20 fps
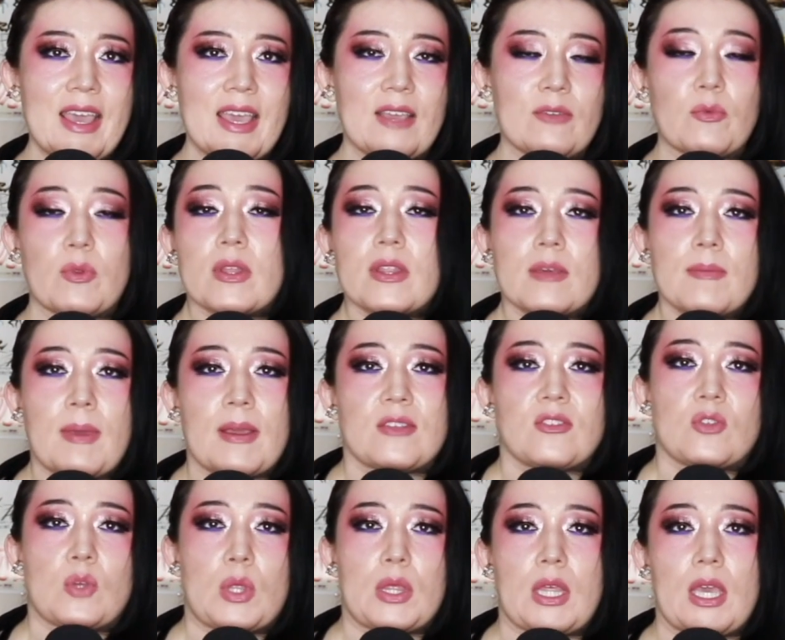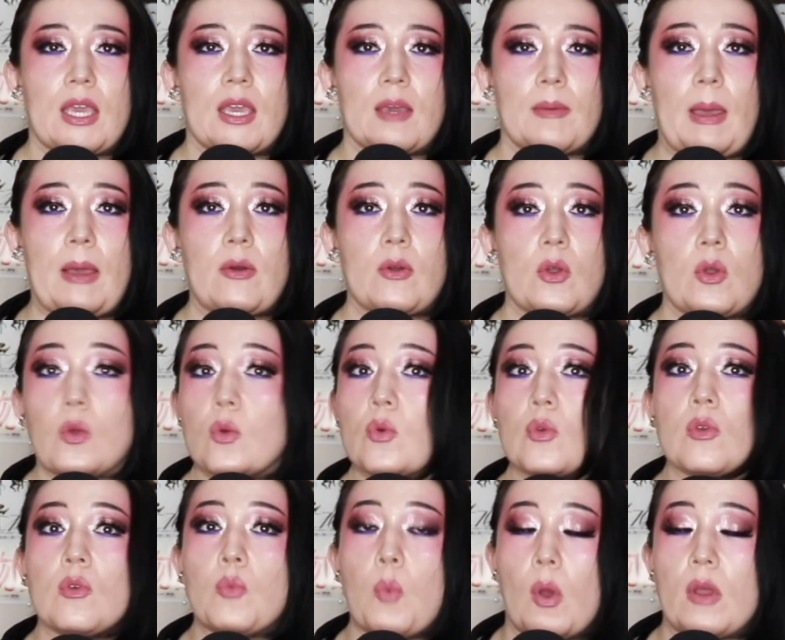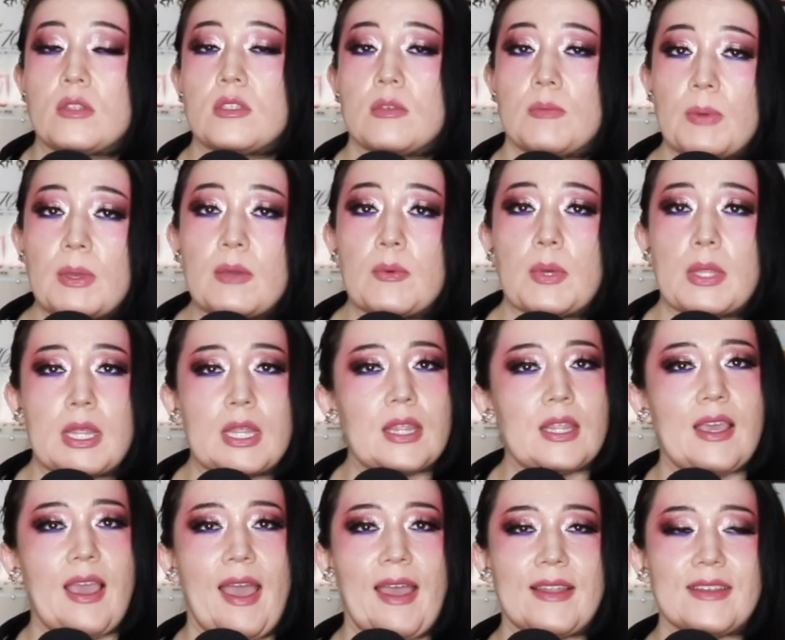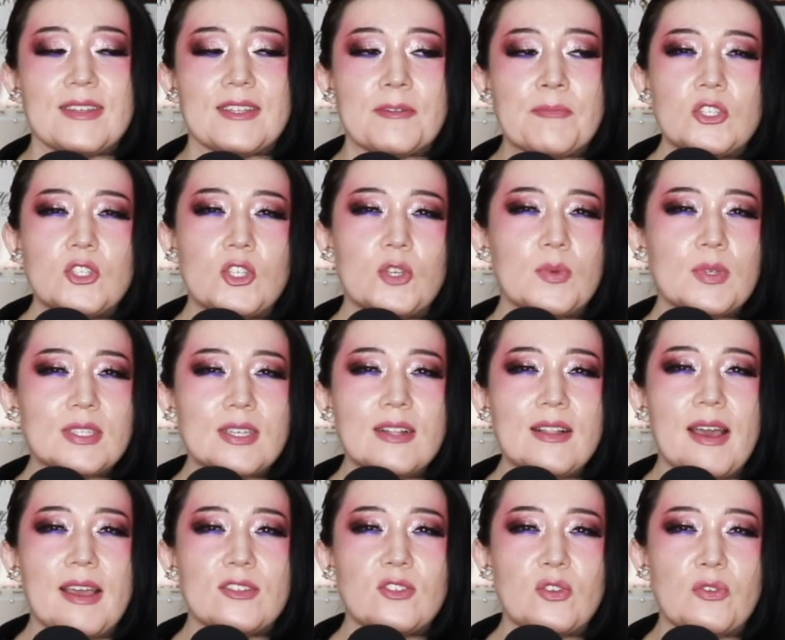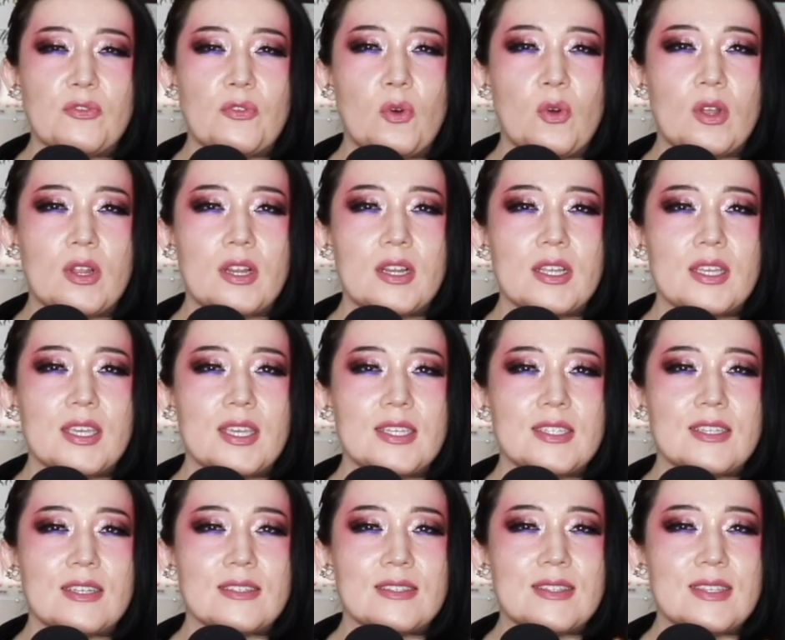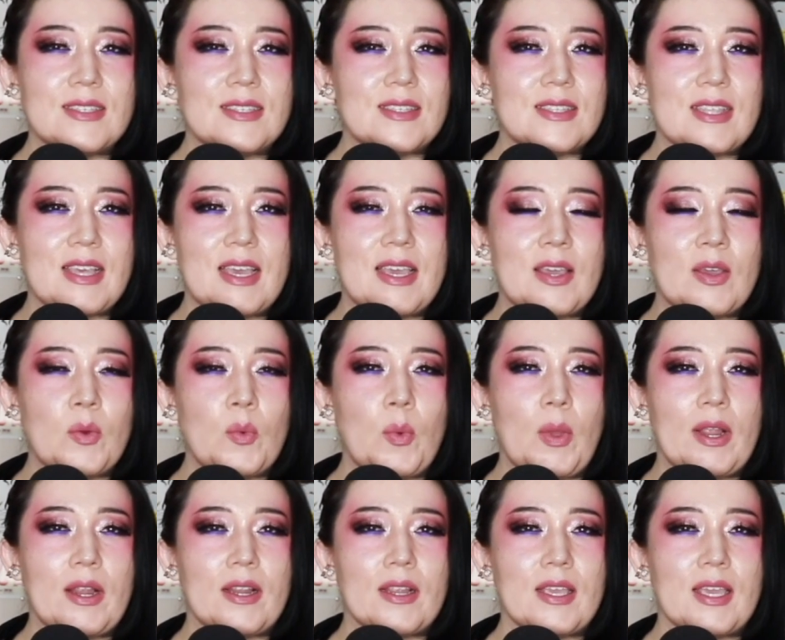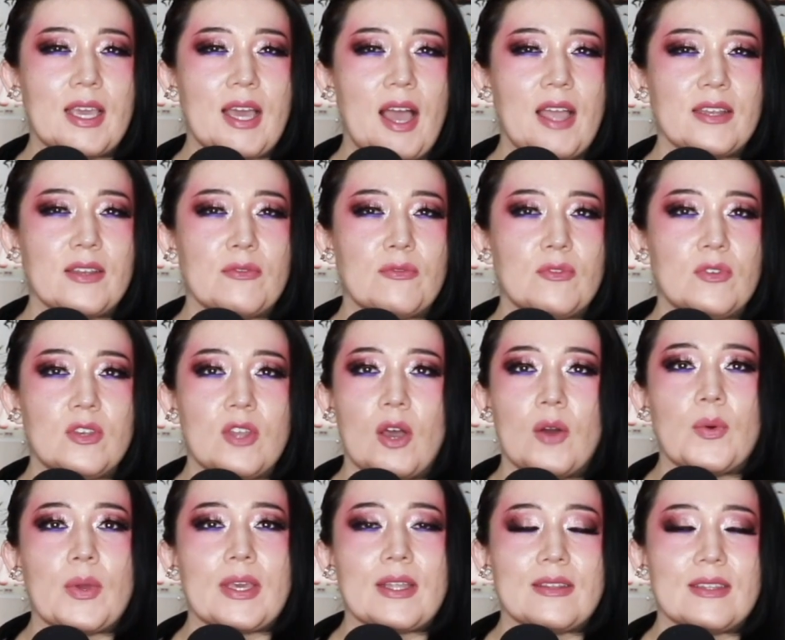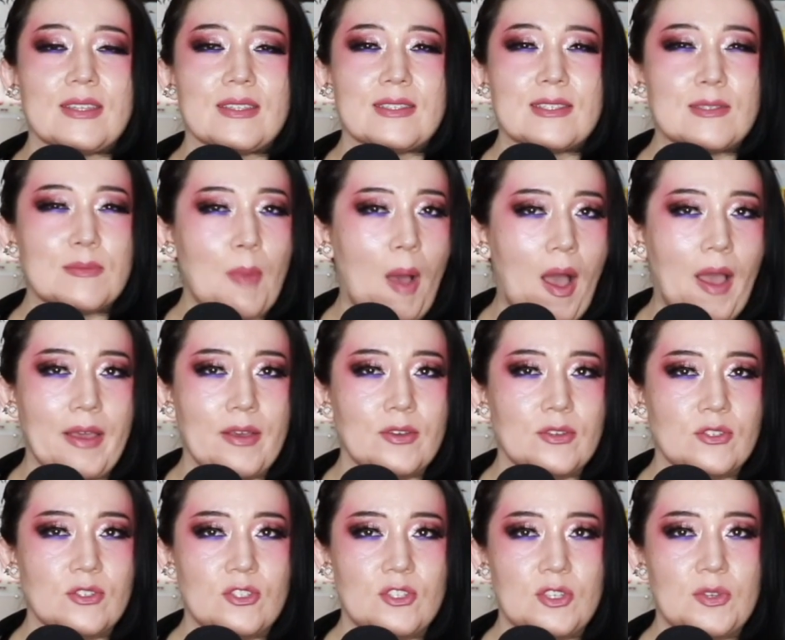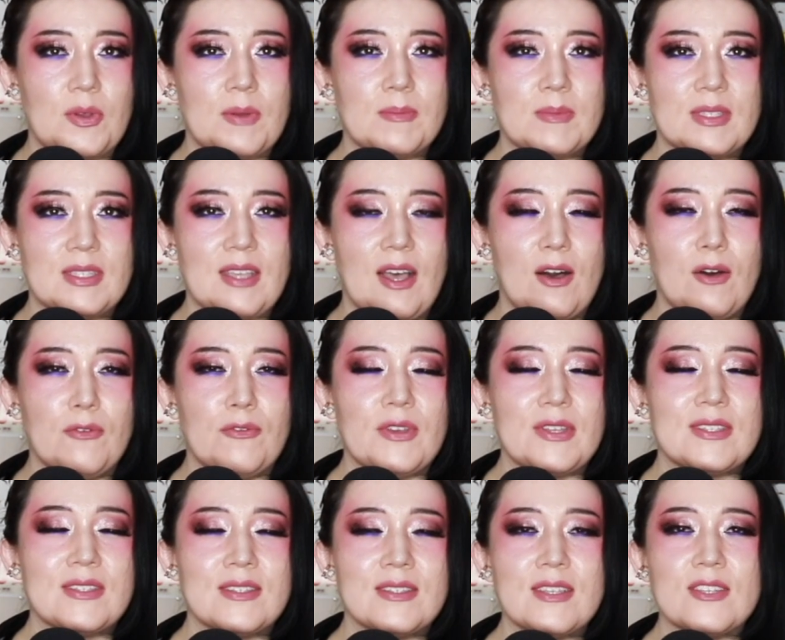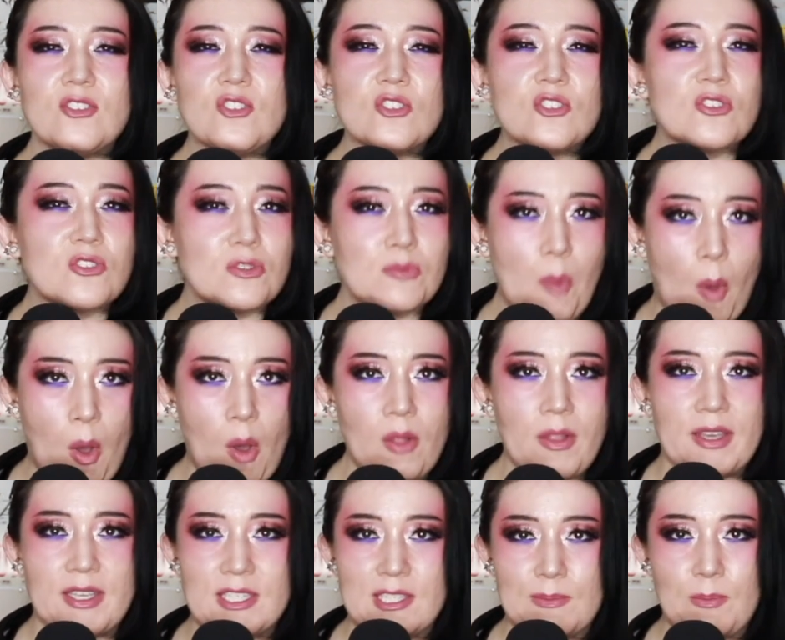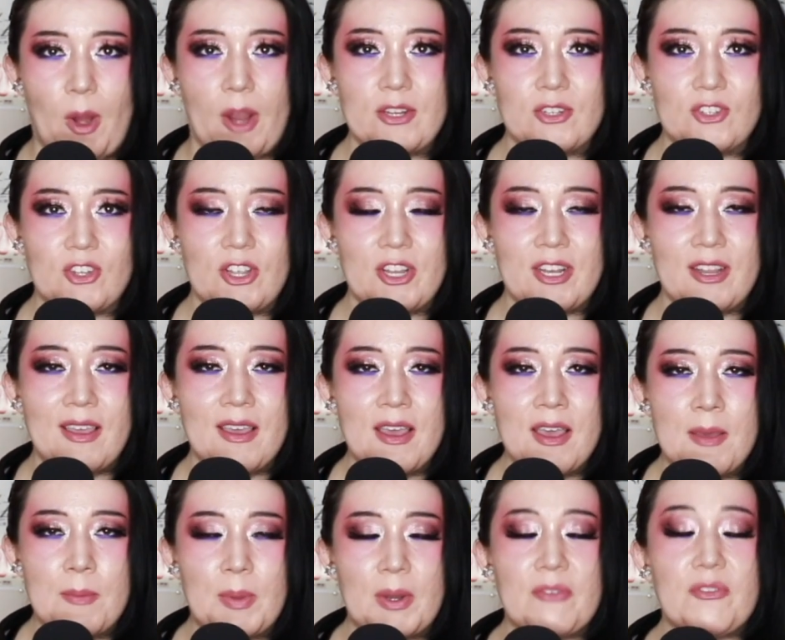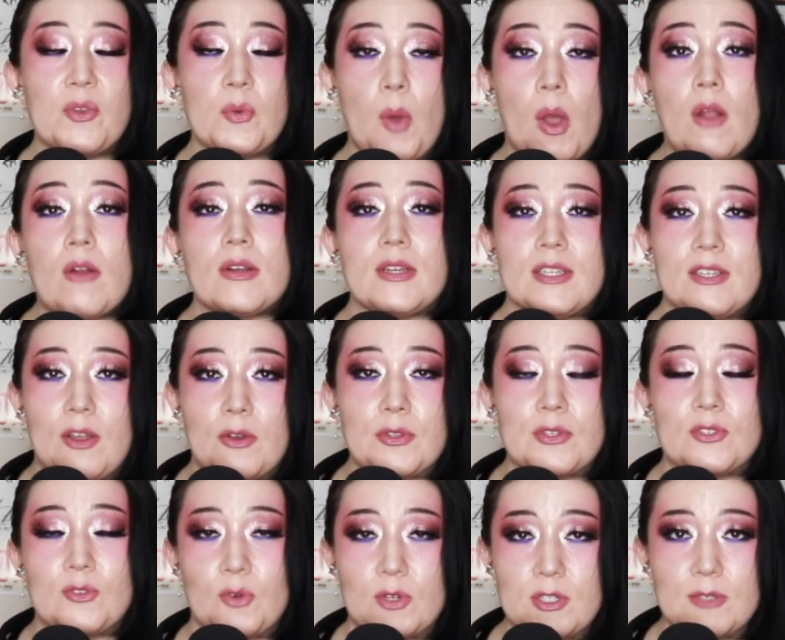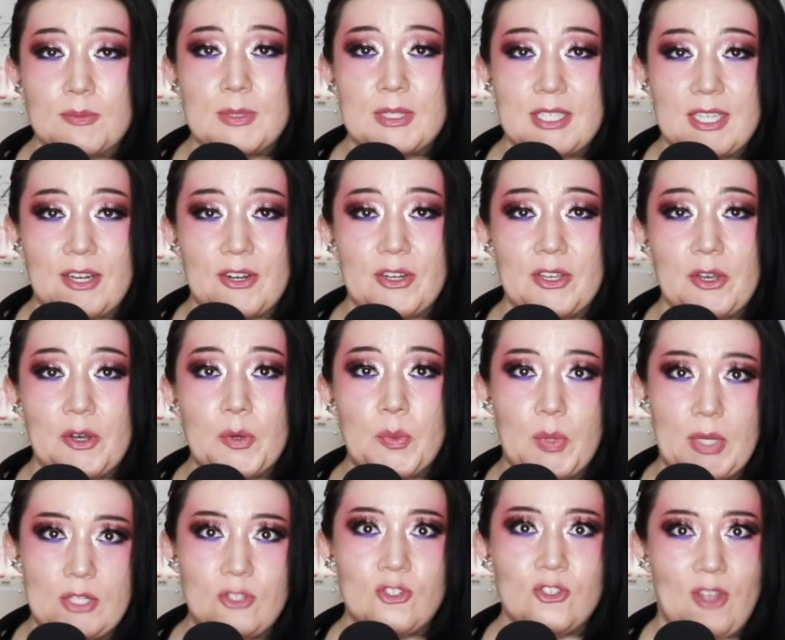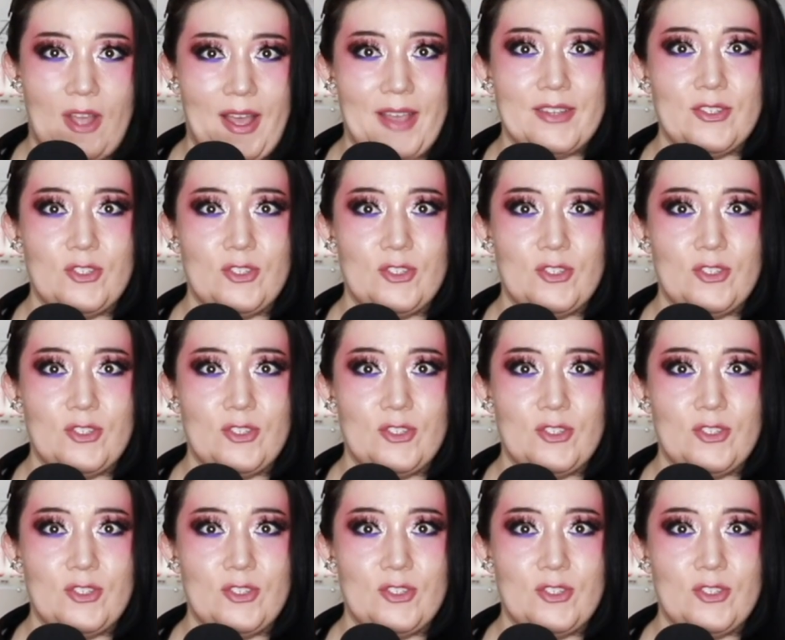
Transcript: it really makes you think about who you want to be with in the end. Chiwetel Ejiofor, he does this thing where he kind of knowingly smiles to himself. It's such a small expression, but if you already know the source material, which I